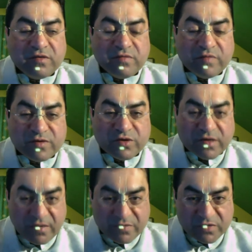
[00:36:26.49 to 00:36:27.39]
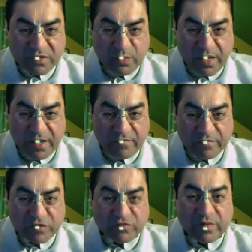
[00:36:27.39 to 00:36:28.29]
which comes our way,
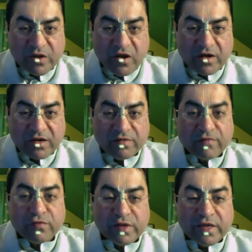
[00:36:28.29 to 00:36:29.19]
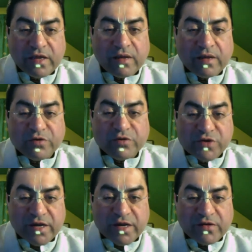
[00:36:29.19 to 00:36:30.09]
which we may not fully
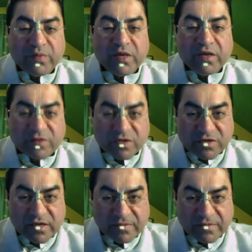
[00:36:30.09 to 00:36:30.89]
appreciate or be interested in.